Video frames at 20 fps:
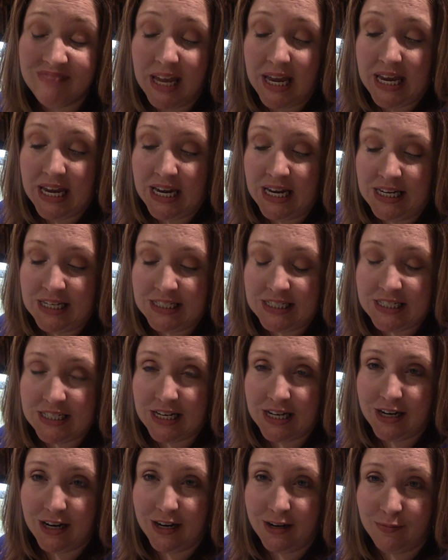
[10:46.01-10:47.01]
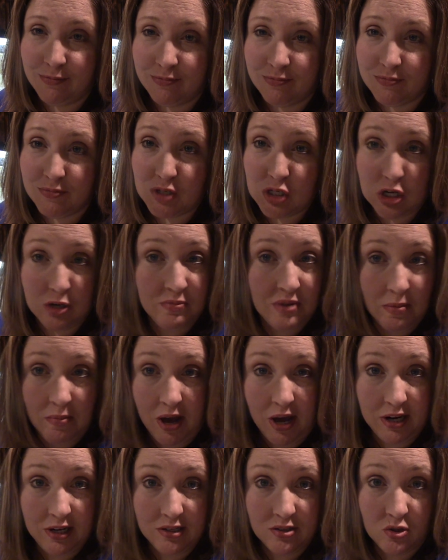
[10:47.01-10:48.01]
and I'm sure my
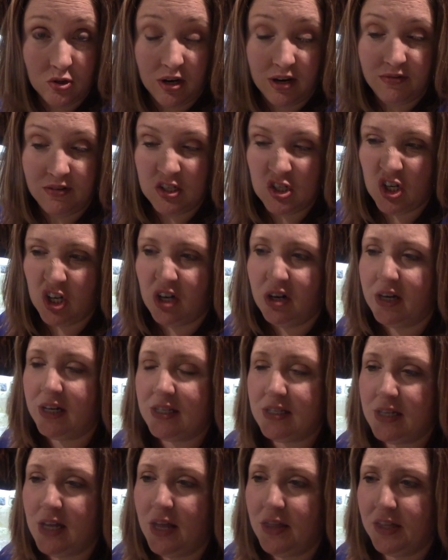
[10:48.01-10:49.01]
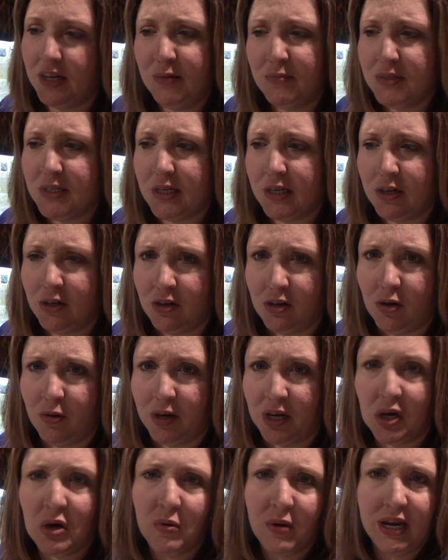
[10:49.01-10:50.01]
body is craving sugar. It's not that I'm sitting here
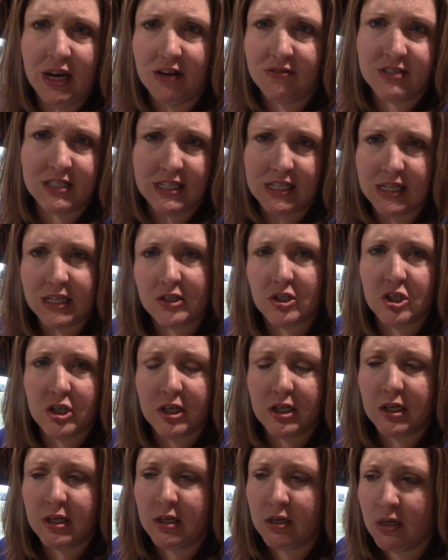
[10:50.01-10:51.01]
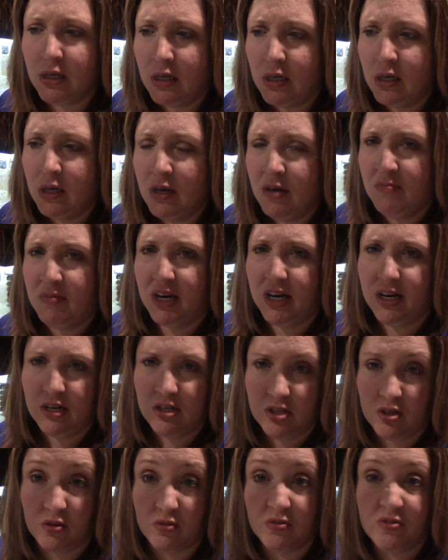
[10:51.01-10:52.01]
going, oh, I have to eat sugar, but I
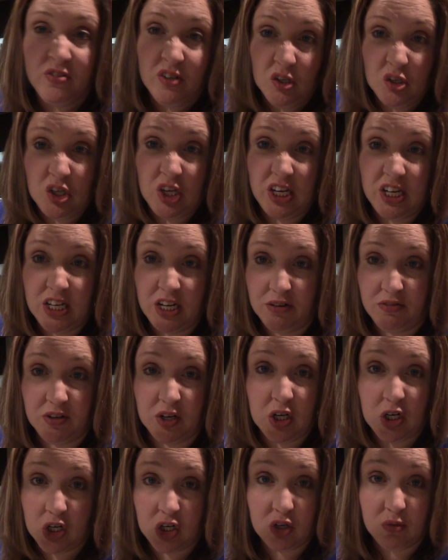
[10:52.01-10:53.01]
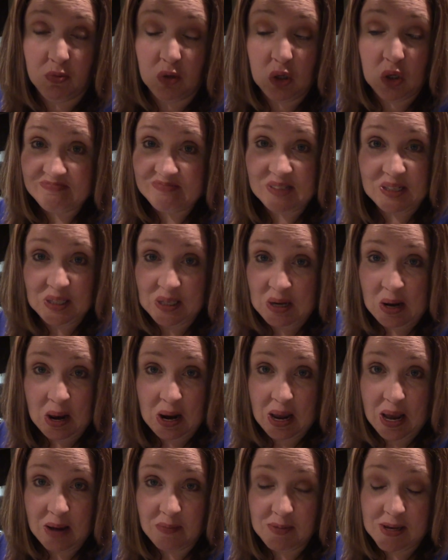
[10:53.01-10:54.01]
just don't feel good. I feel irritable, really
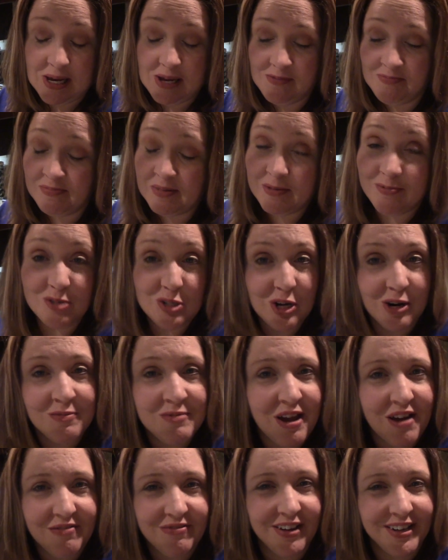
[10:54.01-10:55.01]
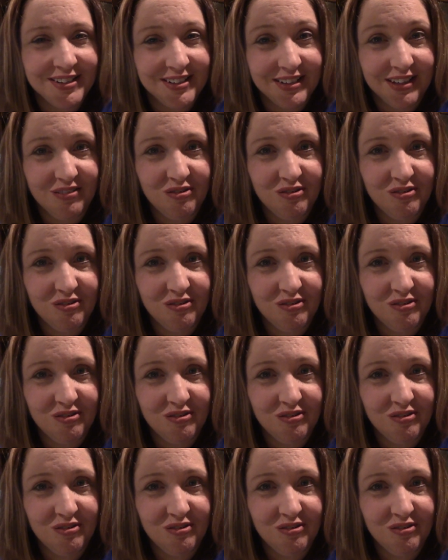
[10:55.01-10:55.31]
not happy. I'm sure I'm not fun to live